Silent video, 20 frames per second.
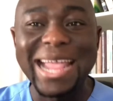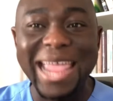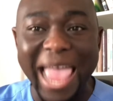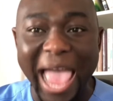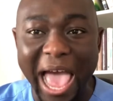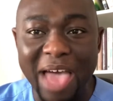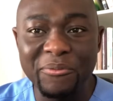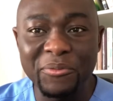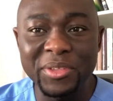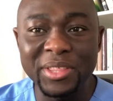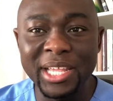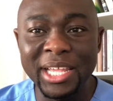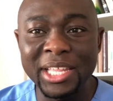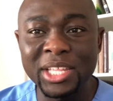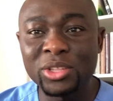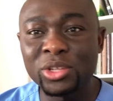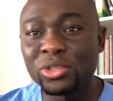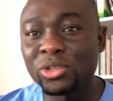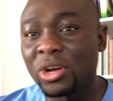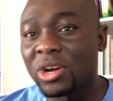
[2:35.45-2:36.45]

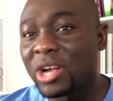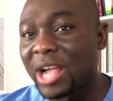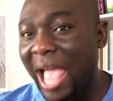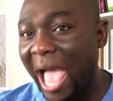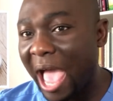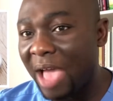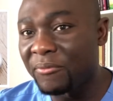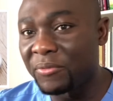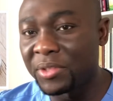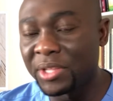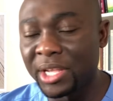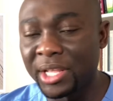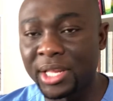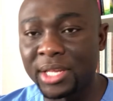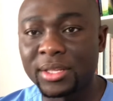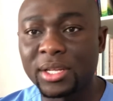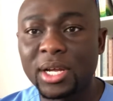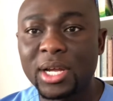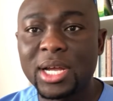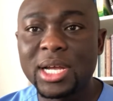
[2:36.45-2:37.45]
Caffeinated or non-caffeinated.